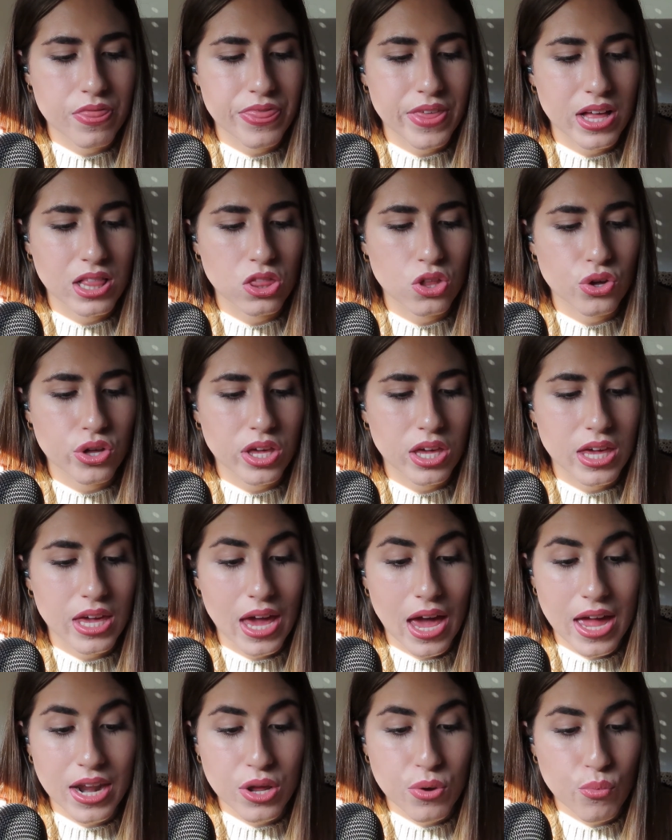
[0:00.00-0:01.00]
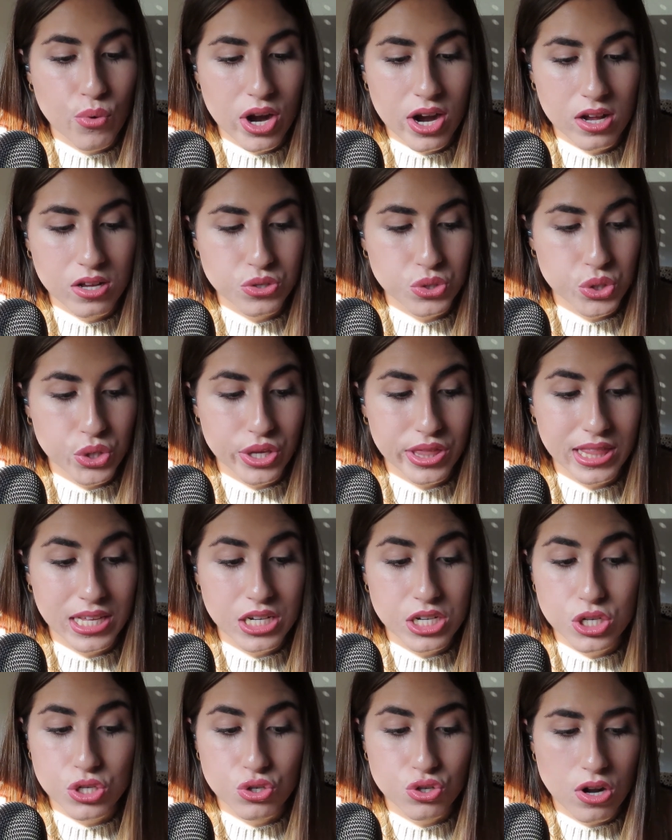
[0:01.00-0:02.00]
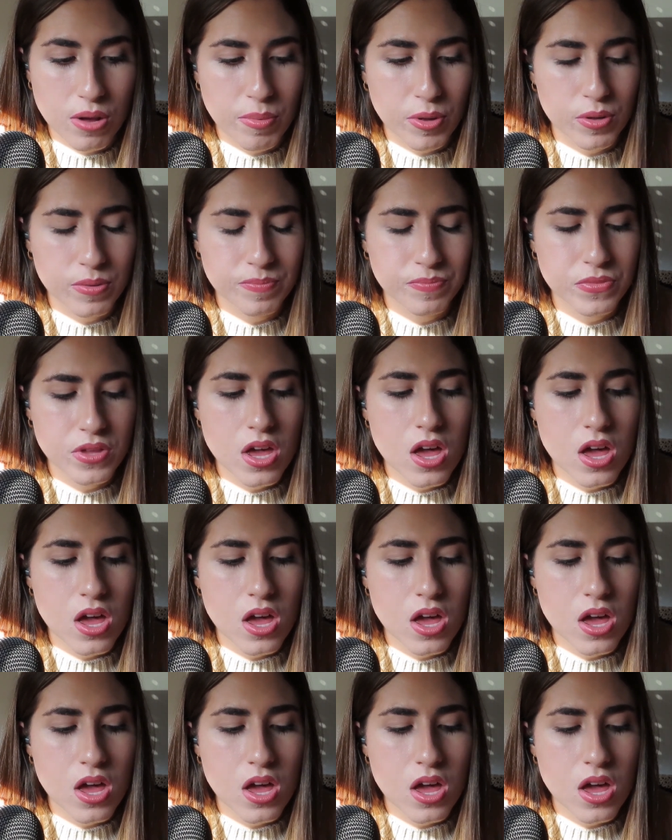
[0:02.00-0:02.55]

that looking anywhere else could lead to trouble.